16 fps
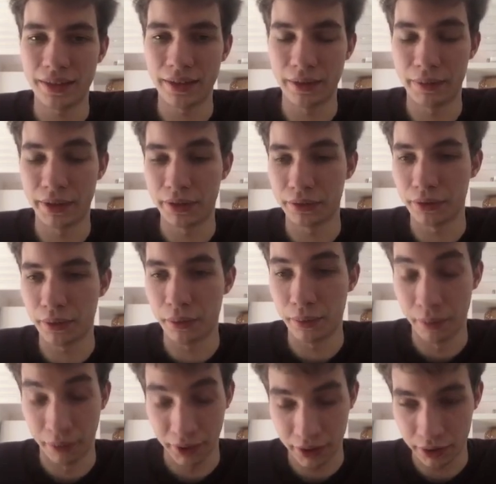we're going to
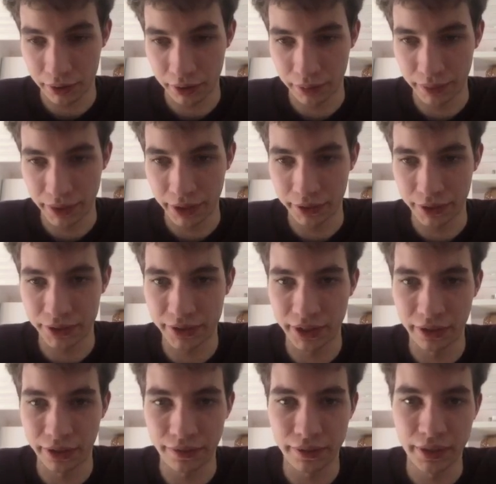compare
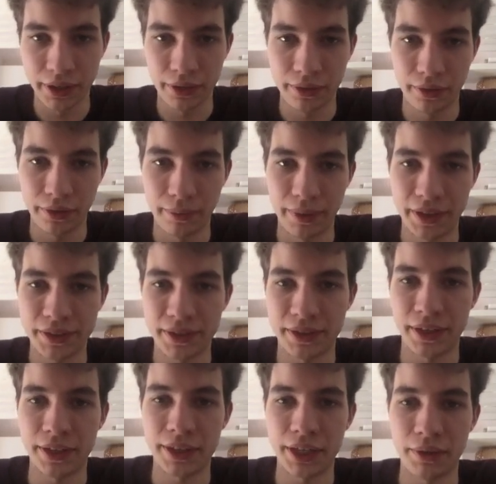ourselves to the best
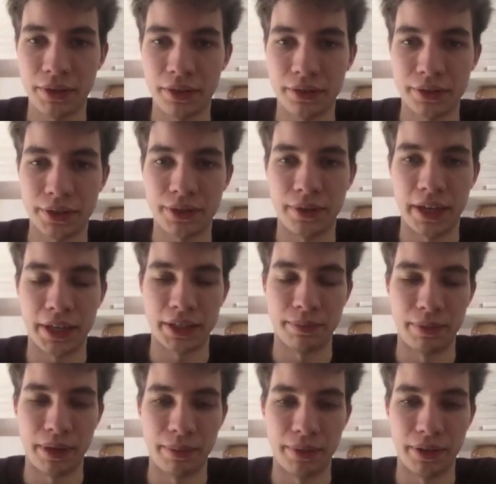stationary context to
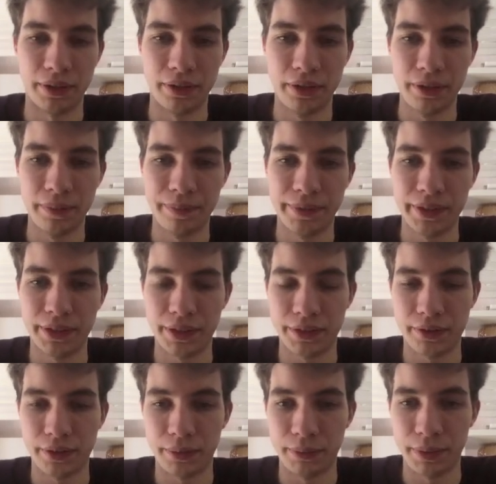action mapping.
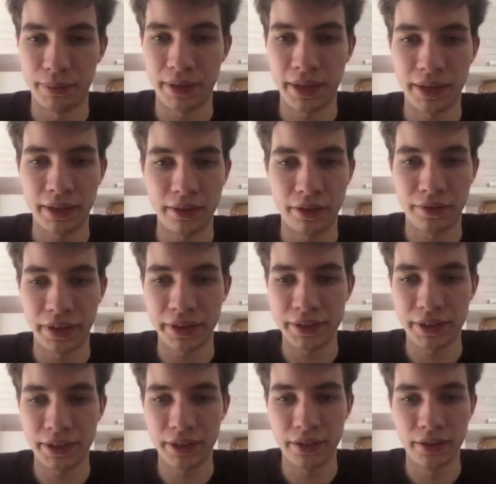That's going to be pi of
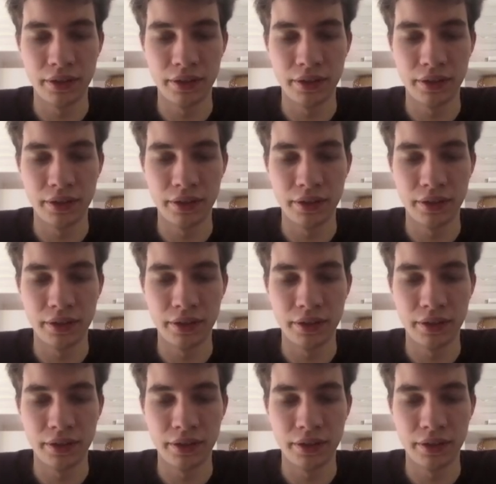xt.